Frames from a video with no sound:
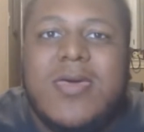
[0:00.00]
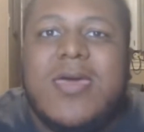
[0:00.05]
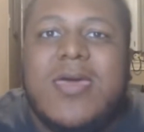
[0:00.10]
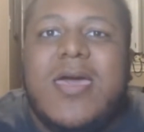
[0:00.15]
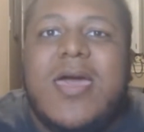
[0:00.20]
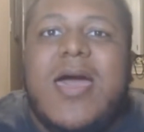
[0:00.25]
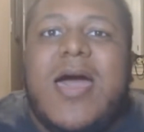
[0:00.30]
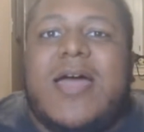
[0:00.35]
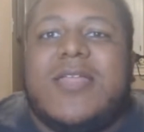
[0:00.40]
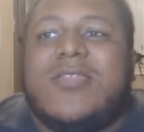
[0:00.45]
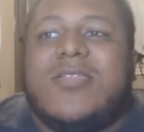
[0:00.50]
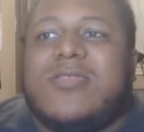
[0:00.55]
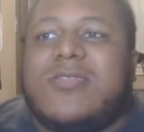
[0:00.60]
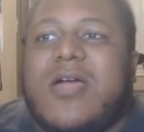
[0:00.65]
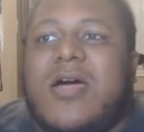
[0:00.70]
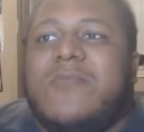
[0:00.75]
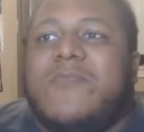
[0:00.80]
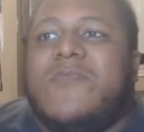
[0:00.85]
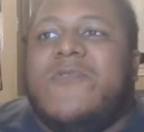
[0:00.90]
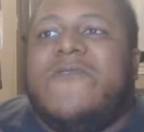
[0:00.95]
I just
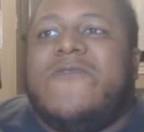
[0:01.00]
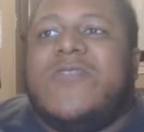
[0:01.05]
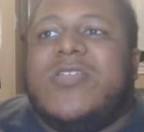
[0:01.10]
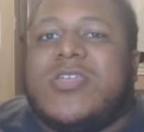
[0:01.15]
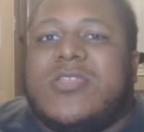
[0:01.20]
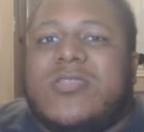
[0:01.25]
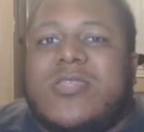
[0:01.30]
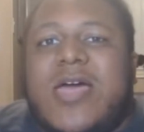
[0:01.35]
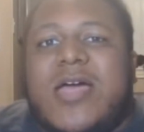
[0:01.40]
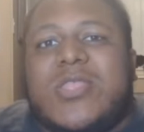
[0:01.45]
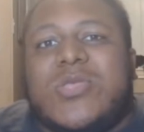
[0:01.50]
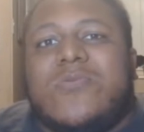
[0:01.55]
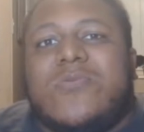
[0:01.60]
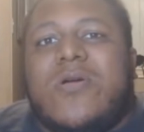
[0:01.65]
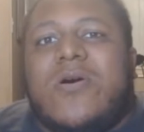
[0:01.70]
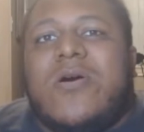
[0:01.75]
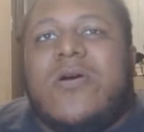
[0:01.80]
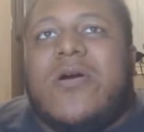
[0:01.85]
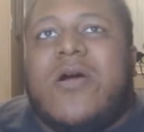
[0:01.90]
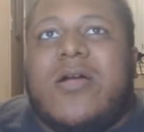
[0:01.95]
saw the movie just not too
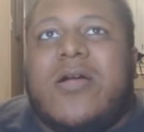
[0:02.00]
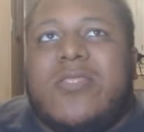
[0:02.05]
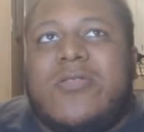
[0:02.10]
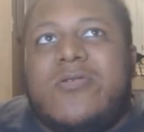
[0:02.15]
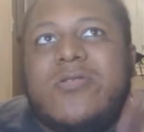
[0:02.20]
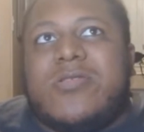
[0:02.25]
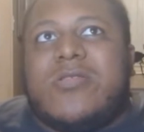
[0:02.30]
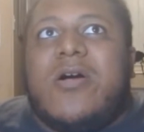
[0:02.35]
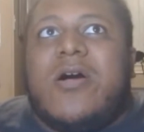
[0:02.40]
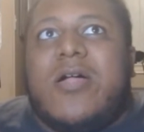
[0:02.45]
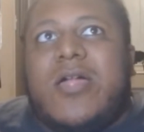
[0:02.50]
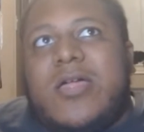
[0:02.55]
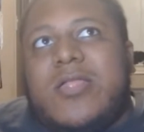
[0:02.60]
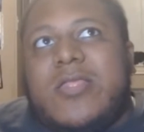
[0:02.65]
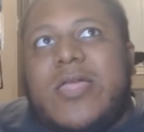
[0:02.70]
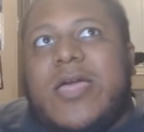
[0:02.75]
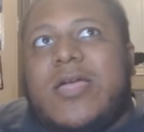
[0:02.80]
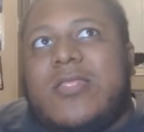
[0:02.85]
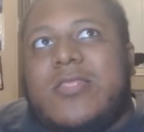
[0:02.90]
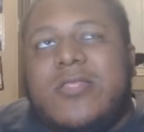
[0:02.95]
long ago. I literally saw it
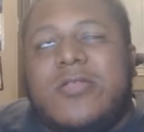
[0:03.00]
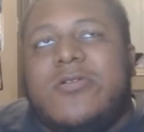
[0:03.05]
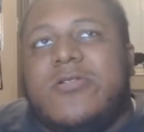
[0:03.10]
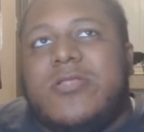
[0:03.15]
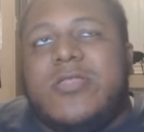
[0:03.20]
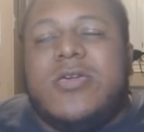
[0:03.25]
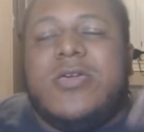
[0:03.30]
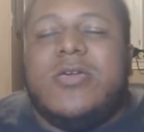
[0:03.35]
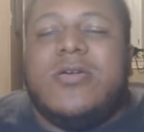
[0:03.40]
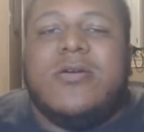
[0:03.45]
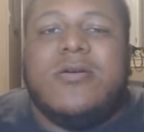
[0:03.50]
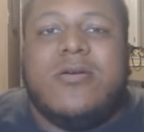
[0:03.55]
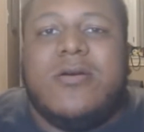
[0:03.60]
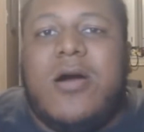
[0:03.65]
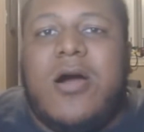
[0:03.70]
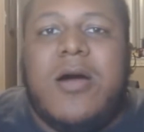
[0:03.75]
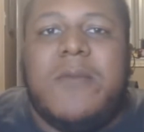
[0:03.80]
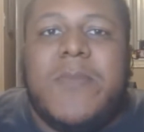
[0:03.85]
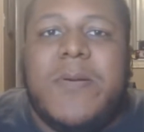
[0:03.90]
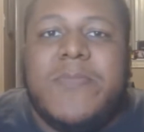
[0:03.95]
like literally
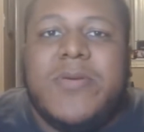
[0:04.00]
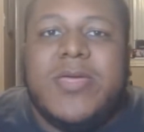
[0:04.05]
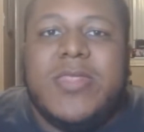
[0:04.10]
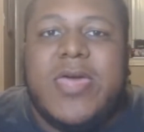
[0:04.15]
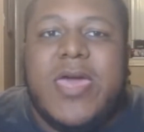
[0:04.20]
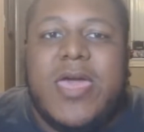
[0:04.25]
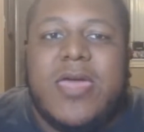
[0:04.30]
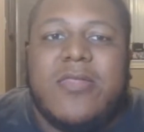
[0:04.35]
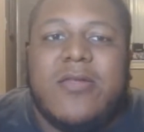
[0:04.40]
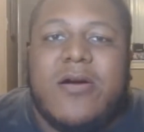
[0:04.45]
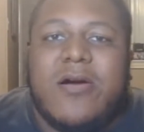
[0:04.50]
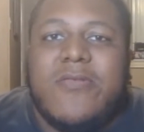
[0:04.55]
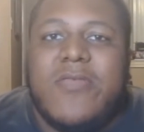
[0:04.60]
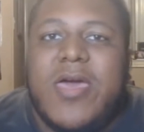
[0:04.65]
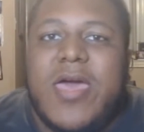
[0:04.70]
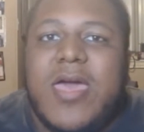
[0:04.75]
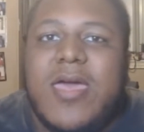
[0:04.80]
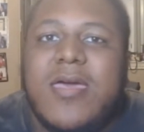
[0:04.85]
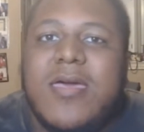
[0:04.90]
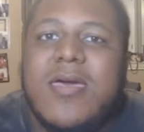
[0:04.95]
on my B day and all
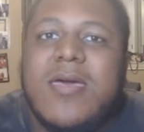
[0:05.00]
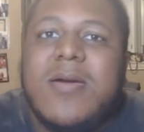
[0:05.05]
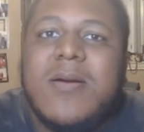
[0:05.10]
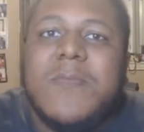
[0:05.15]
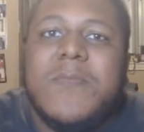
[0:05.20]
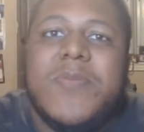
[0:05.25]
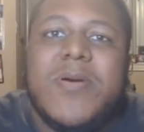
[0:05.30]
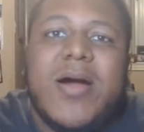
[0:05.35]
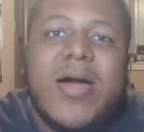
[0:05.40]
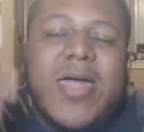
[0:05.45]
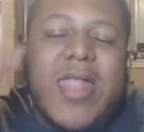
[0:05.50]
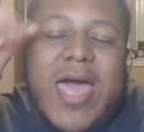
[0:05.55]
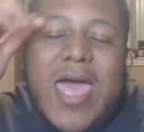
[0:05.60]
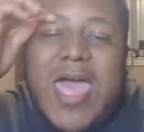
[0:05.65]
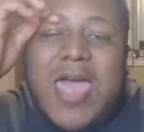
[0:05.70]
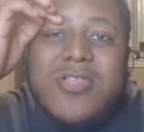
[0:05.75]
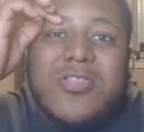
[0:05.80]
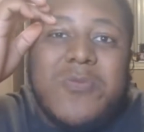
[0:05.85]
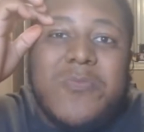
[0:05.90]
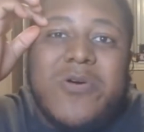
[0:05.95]
that. But I
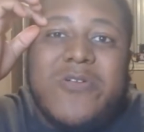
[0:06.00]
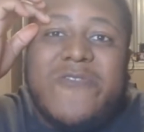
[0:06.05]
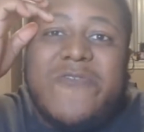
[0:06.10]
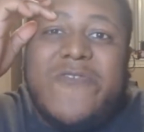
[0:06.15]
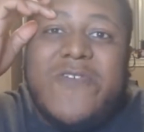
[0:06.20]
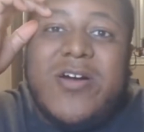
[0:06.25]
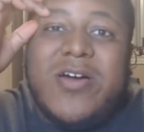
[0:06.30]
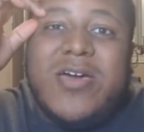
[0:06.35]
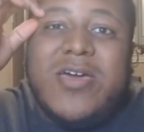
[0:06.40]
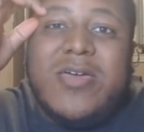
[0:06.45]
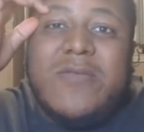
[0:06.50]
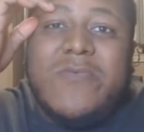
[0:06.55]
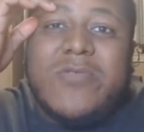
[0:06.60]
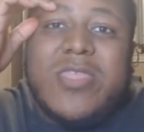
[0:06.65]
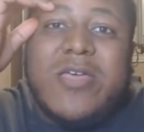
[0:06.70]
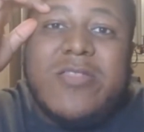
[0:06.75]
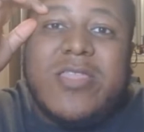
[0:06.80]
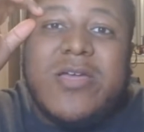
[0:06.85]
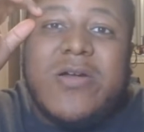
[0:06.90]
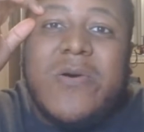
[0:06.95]
had so much fun with
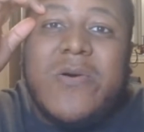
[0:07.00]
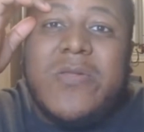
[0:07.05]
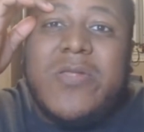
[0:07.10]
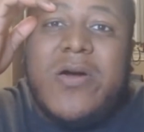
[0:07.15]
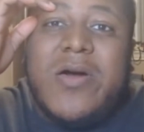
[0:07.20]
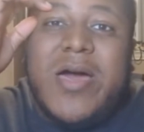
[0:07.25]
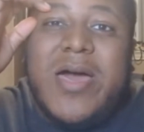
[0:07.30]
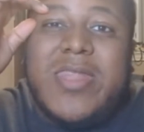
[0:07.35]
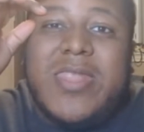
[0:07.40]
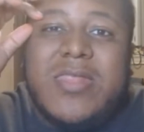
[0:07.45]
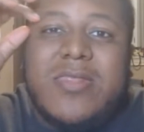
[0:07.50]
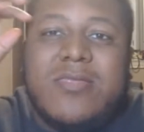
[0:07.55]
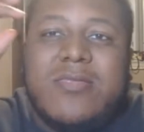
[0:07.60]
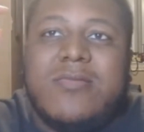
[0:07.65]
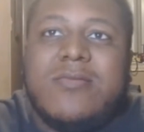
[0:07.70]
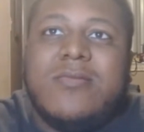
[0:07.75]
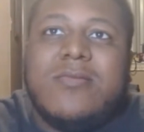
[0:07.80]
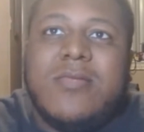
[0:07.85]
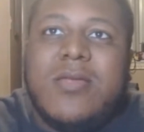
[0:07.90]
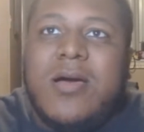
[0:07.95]
everything going on. I didn't
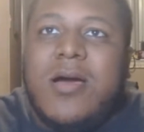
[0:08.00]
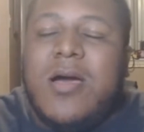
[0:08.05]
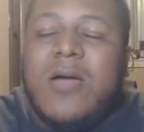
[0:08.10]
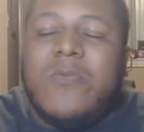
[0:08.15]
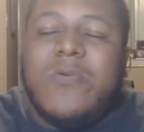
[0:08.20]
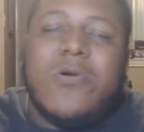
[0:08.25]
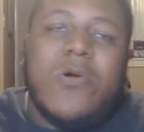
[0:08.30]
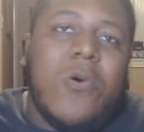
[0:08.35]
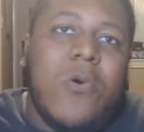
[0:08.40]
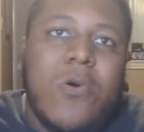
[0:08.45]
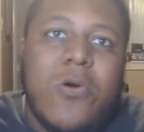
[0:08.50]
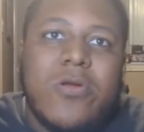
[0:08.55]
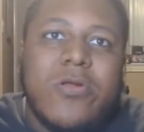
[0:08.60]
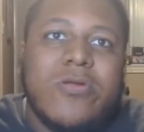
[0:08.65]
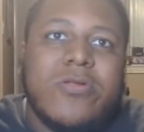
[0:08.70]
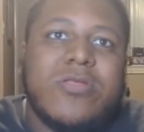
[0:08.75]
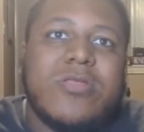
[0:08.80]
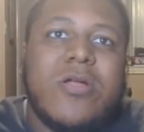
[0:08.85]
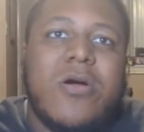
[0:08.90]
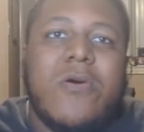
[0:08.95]
record or
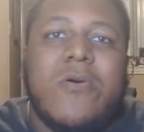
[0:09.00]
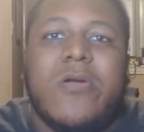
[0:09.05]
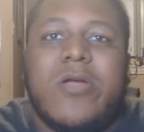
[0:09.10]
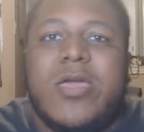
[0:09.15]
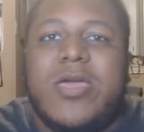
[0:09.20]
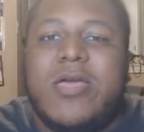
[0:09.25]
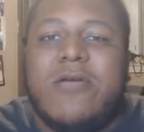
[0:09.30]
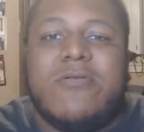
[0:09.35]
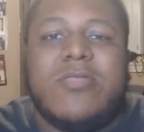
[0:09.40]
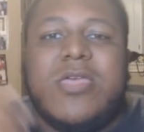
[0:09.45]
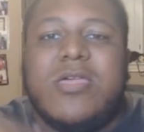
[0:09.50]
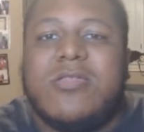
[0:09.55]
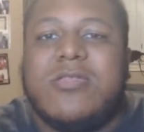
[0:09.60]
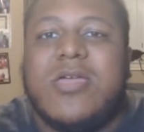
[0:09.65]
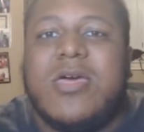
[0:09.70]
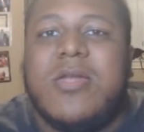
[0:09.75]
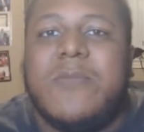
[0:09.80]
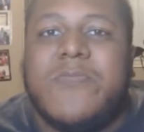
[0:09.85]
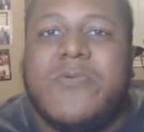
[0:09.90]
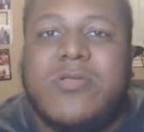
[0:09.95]
so or get everything
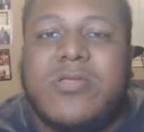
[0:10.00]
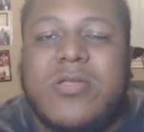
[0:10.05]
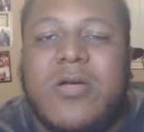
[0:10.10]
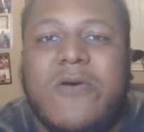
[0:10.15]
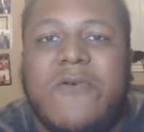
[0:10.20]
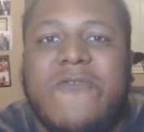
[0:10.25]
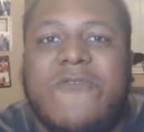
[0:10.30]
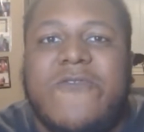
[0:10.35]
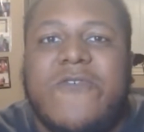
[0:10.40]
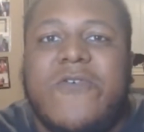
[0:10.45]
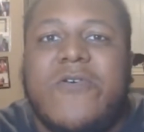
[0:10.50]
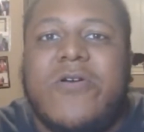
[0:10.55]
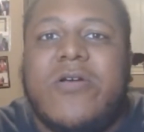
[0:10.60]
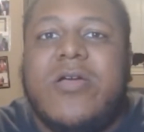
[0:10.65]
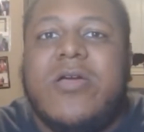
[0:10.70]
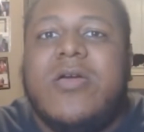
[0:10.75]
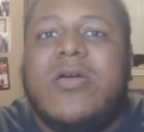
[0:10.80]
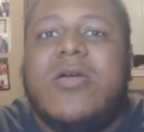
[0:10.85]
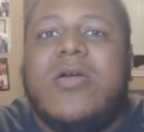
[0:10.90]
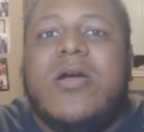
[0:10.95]
set up or so for
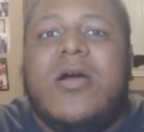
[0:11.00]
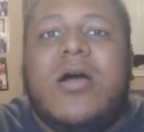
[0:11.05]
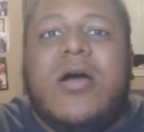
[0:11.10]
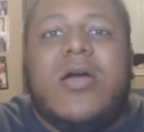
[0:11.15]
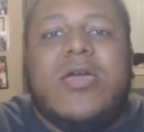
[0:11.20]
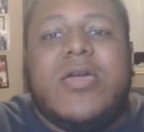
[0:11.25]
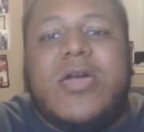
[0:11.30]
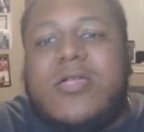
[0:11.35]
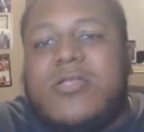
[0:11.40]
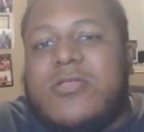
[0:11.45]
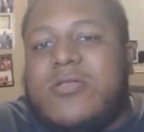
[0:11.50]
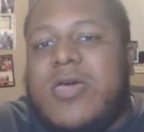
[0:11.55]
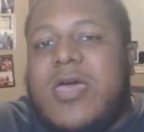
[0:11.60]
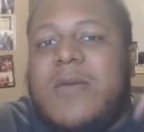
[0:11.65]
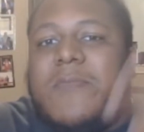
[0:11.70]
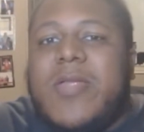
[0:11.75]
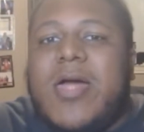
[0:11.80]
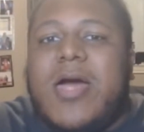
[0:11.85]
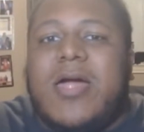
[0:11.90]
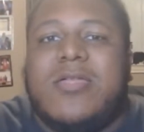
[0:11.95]
yesterday,
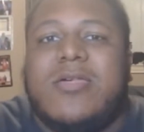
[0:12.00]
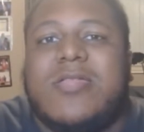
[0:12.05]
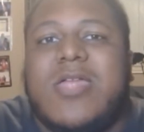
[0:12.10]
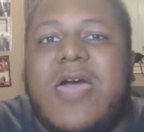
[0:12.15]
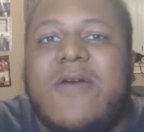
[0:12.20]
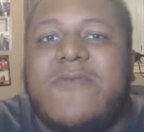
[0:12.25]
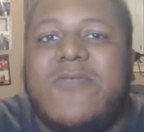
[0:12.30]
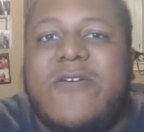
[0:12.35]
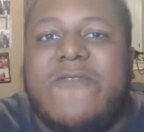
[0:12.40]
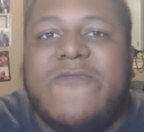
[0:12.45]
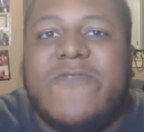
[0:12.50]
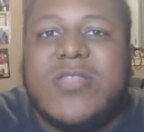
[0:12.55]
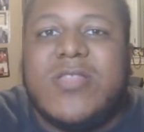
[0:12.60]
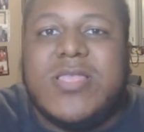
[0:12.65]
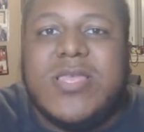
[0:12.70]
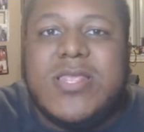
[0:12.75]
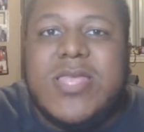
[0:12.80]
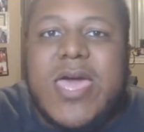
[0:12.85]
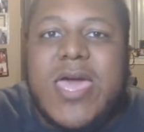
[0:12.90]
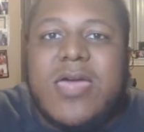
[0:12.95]
but I'll at least have it in for
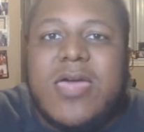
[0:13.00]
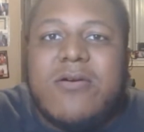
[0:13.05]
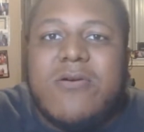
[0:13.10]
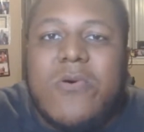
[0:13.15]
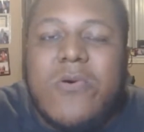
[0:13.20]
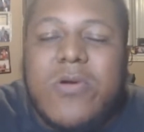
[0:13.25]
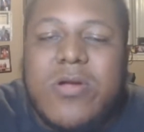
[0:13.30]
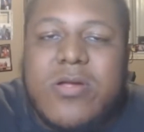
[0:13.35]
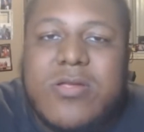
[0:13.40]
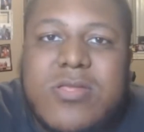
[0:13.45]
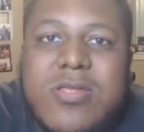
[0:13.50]
today, of course.